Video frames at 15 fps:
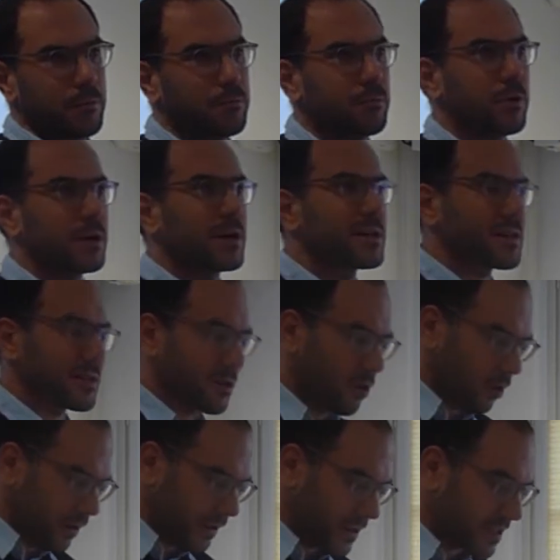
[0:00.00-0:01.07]
what is
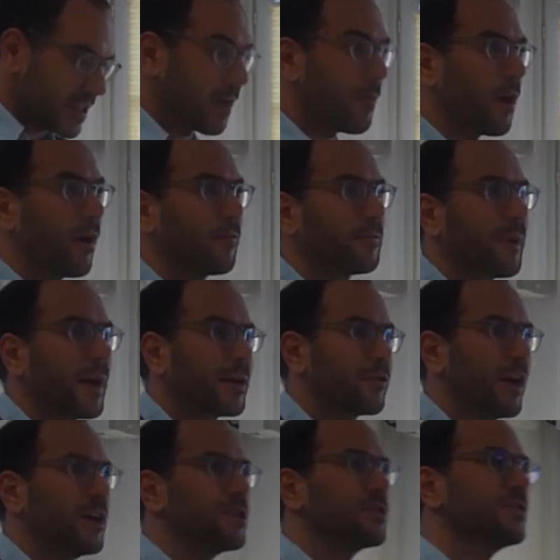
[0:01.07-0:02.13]
called the summer of
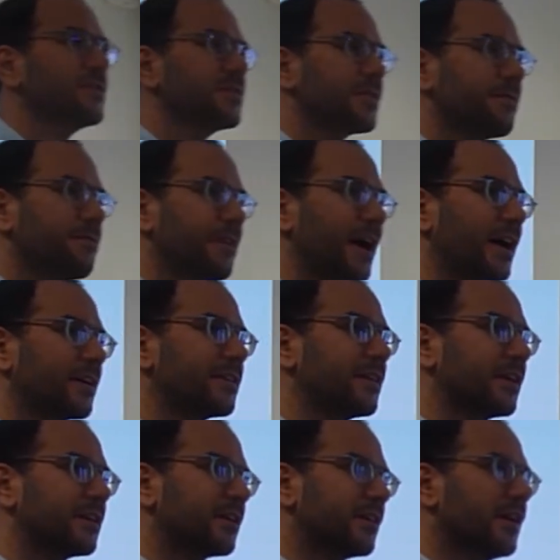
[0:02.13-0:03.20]
migration, the fact
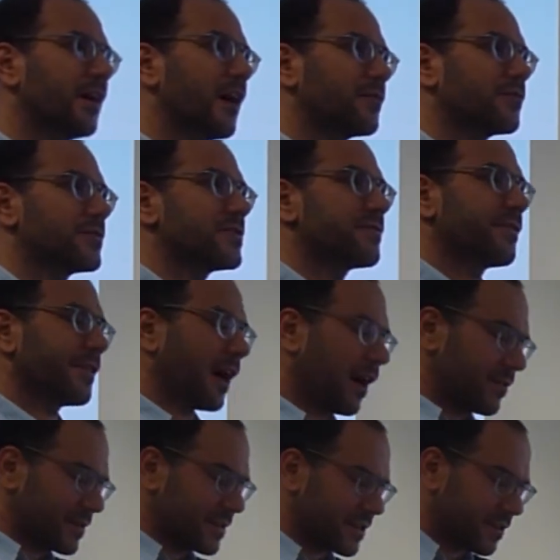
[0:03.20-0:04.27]
that hundreds of
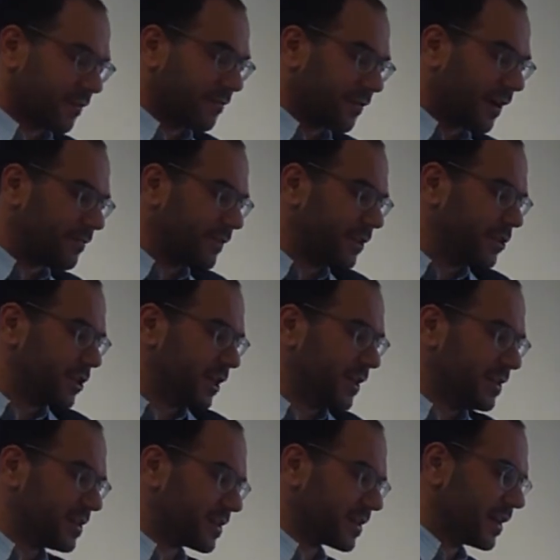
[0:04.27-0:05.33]
thousands of
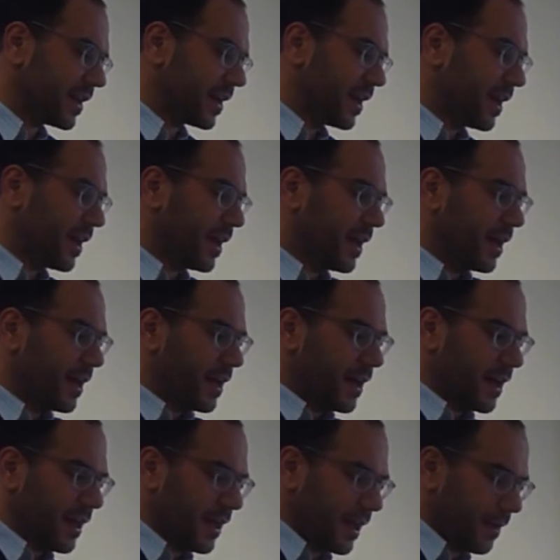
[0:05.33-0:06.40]
refugees
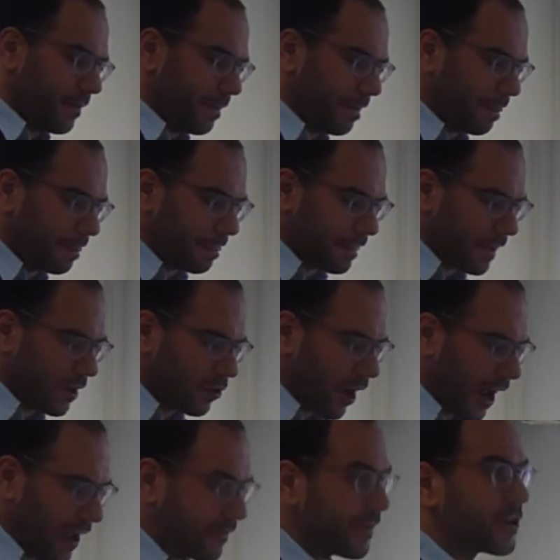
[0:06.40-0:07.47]

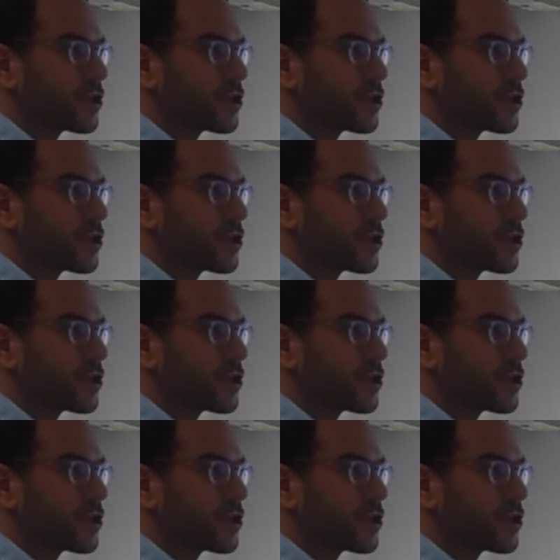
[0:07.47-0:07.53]
arrive in